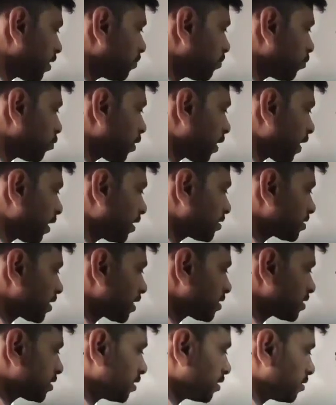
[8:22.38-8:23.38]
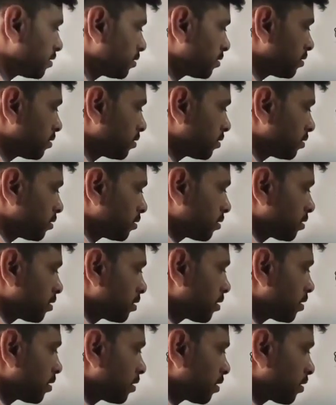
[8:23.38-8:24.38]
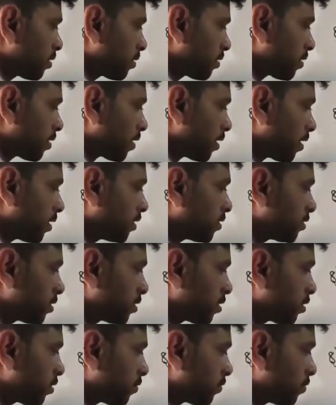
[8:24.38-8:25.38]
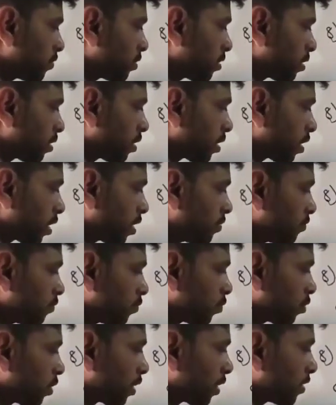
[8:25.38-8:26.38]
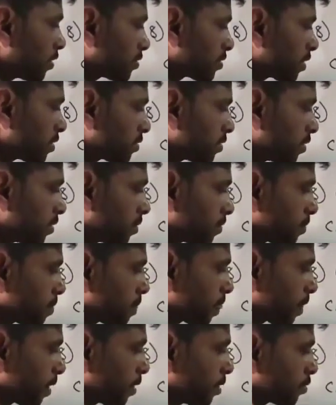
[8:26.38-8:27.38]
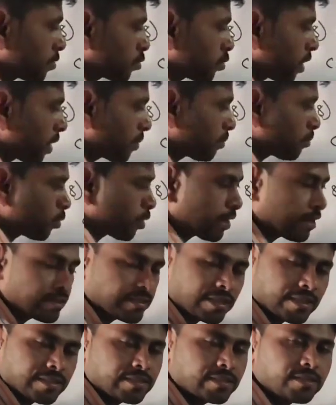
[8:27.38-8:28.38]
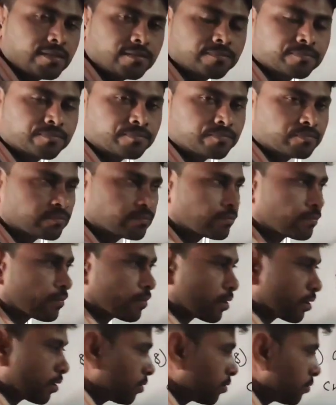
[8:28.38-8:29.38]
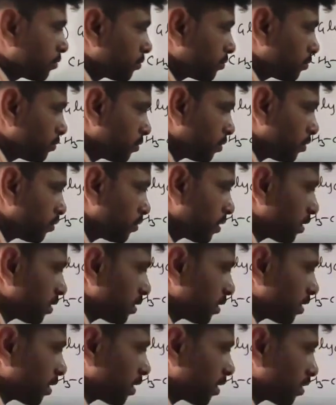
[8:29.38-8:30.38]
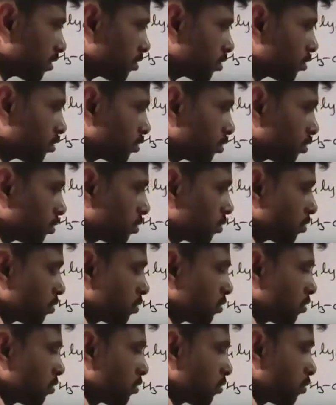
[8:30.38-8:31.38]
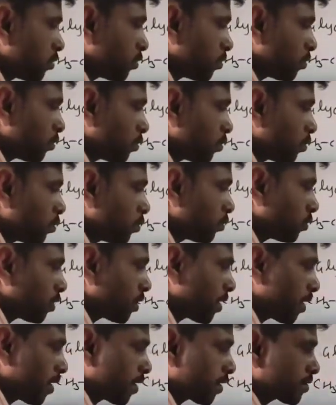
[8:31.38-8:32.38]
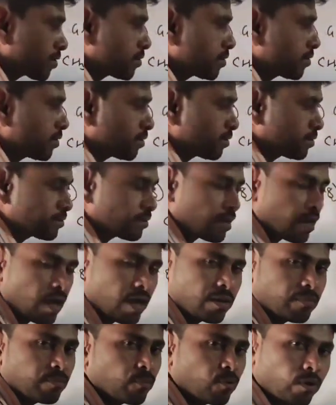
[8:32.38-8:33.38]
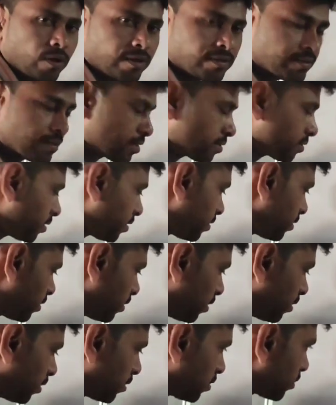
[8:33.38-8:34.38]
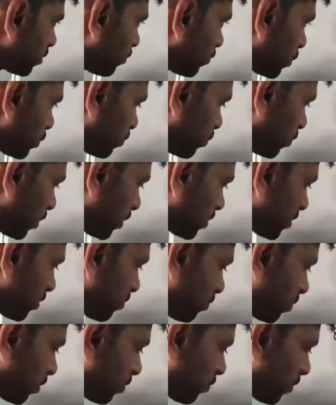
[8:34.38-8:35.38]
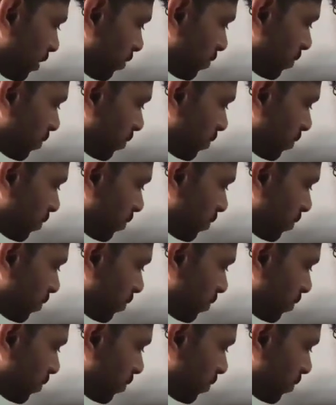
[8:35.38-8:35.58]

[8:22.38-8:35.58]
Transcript: hypohalous acid. Addition of hypohalous acid. So hypohalous acid, we know that HOX is a hypohalous acid. Suppose for example we